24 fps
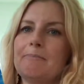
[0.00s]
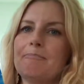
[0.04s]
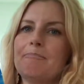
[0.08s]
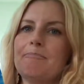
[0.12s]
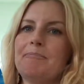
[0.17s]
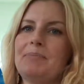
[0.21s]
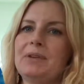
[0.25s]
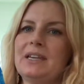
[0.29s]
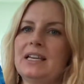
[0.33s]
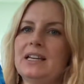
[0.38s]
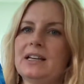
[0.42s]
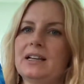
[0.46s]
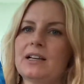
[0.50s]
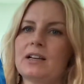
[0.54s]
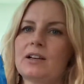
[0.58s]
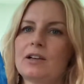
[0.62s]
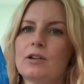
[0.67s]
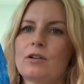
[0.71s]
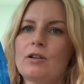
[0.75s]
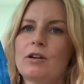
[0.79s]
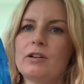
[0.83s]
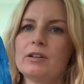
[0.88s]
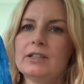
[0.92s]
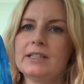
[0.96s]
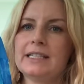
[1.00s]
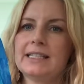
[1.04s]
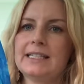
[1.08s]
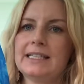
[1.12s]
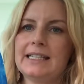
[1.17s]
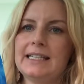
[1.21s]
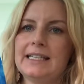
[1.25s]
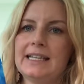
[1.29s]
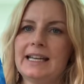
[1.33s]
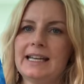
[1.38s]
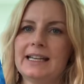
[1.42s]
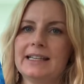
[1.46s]
big
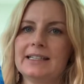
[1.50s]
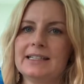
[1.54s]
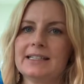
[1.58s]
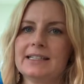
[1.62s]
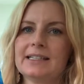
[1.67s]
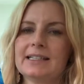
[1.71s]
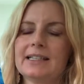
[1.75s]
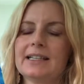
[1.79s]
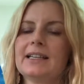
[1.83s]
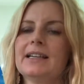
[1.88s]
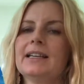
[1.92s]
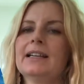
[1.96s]
continent.